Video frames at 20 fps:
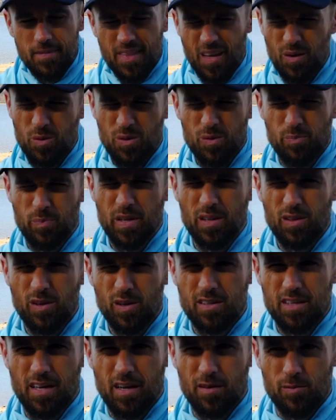they would be
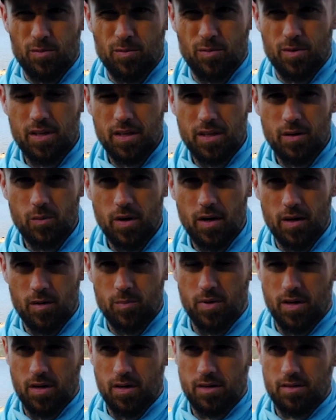looked at really
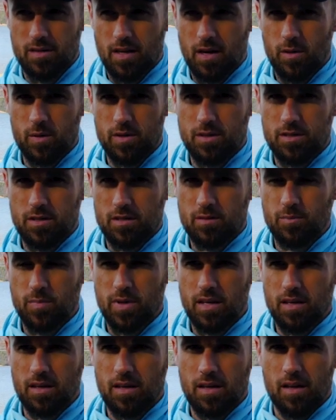weird because they would just
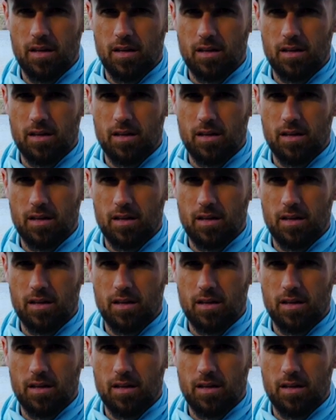be